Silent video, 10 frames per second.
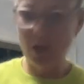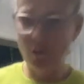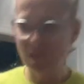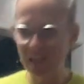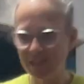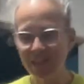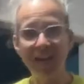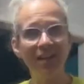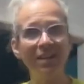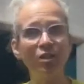use that
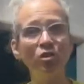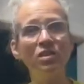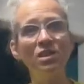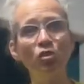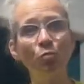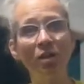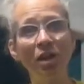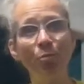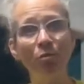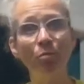static electricity to pick
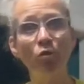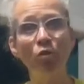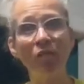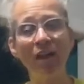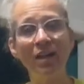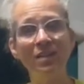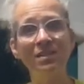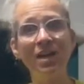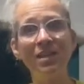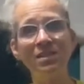up, remove any
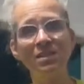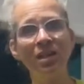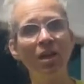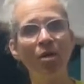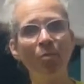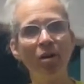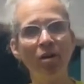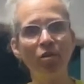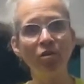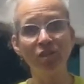dust,
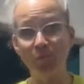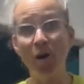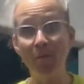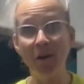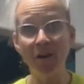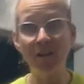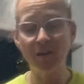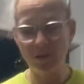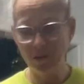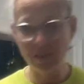particles, small
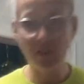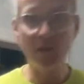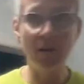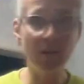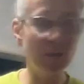particles that are on